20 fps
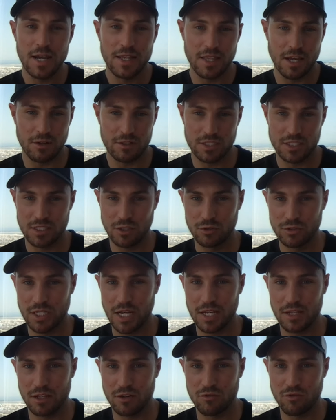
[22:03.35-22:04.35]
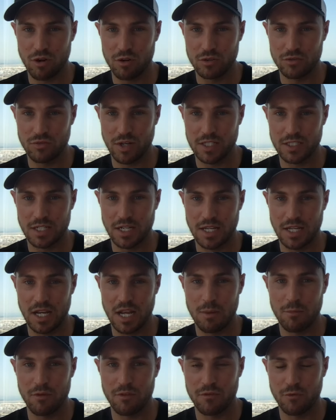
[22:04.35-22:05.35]
They'd still take the gross rental
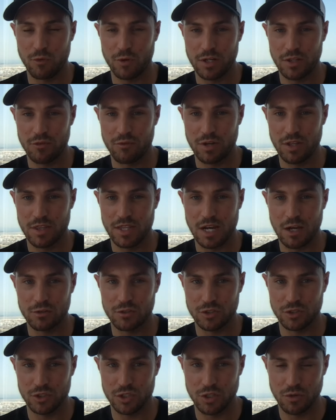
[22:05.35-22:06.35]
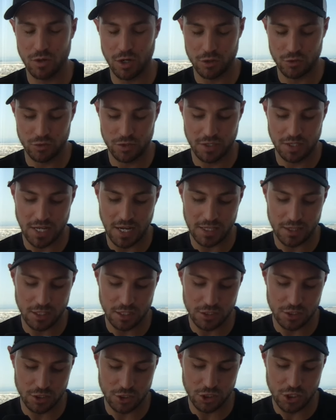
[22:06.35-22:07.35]
income of 43,200. That
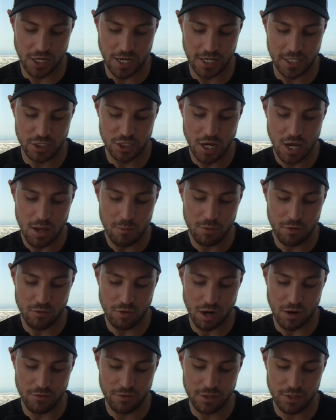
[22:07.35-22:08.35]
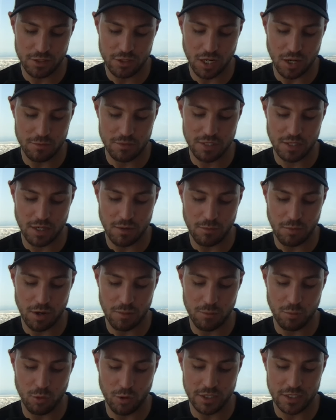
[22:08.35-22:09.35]
doesn't change. But rather than times it by
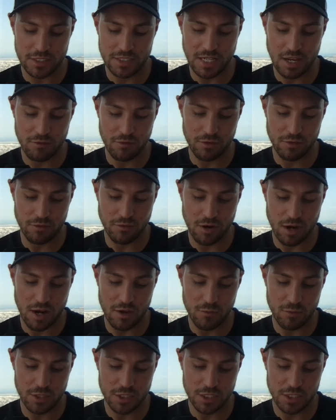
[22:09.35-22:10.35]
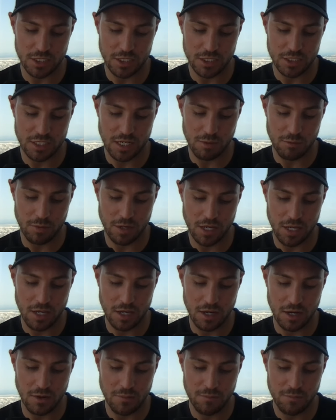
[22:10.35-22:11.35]
0.75, which is this number
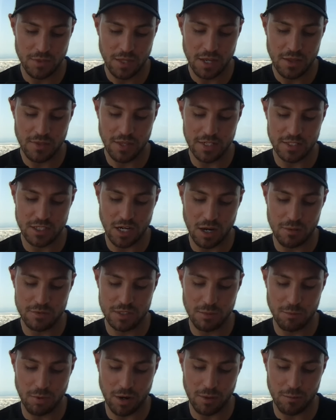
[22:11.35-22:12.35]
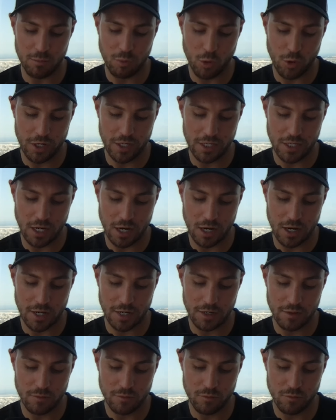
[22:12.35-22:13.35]
here, they times it by
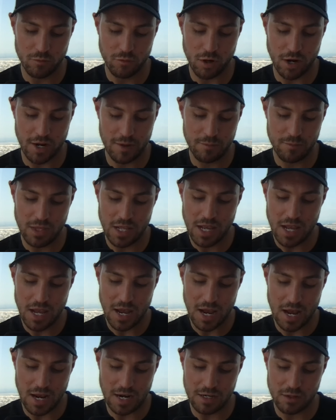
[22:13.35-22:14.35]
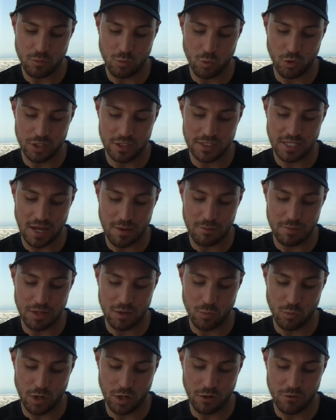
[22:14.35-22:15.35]
0.9, right? And what does that
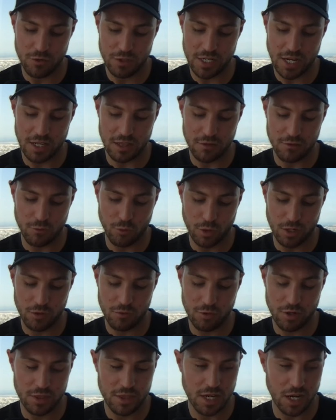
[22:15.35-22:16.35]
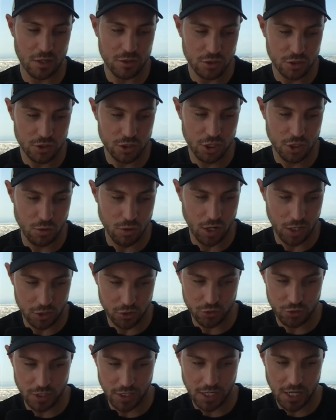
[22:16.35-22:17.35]
mean? Well, if you take the
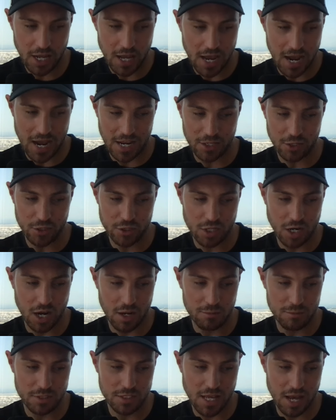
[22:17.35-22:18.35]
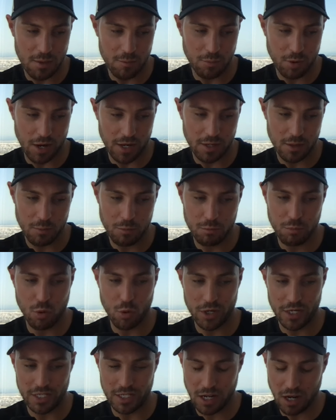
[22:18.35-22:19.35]
43,200 and you times that by
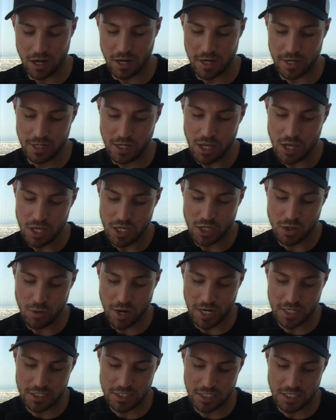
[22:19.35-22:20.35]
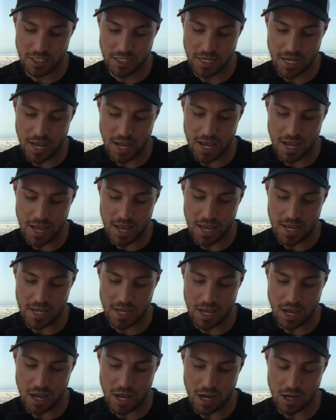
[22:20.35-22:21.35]
0.9, you actually get
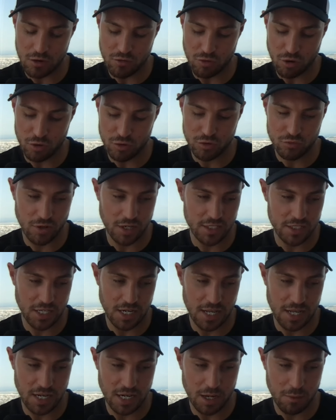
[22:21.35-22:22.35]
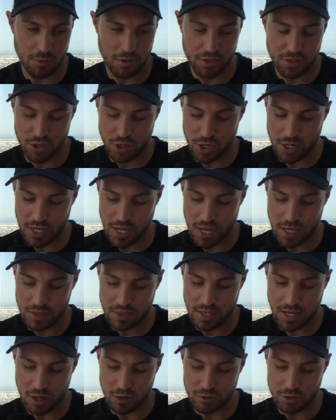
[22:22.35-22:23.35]
a gross rental income of
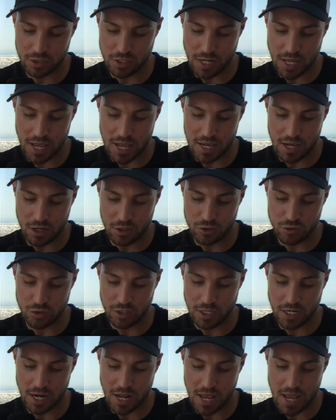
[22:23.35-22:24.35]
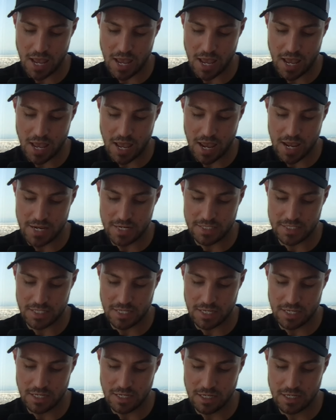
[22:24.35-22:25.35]

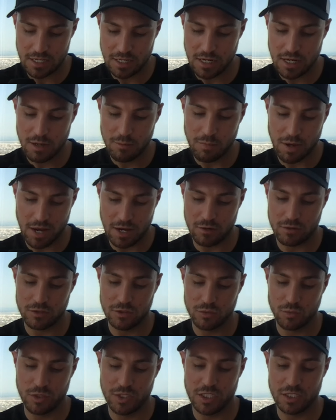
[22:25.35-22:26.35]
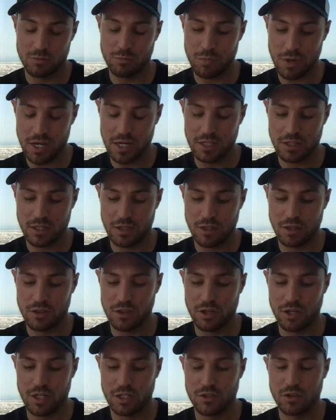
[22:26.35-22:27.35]
£38,880, which is bigger than the
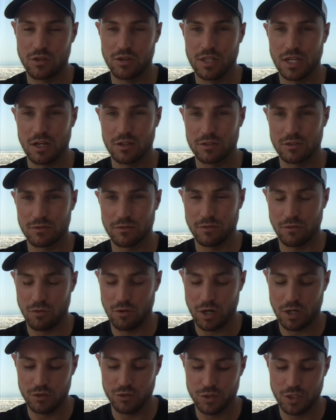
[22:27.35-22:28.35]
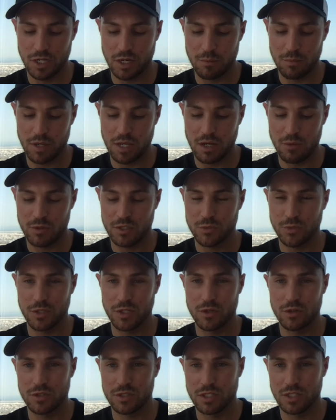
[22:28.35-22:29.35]
32,400 up here, which we
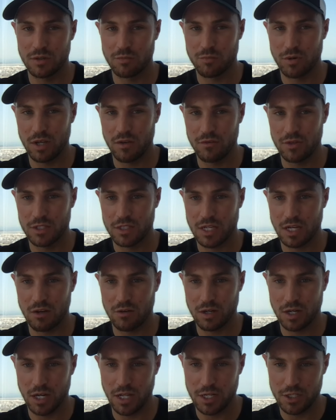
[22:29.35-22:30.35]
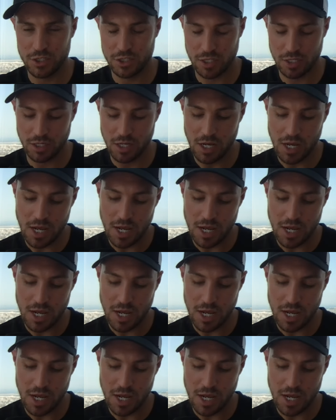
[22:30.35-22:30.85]
used in the previous calculation.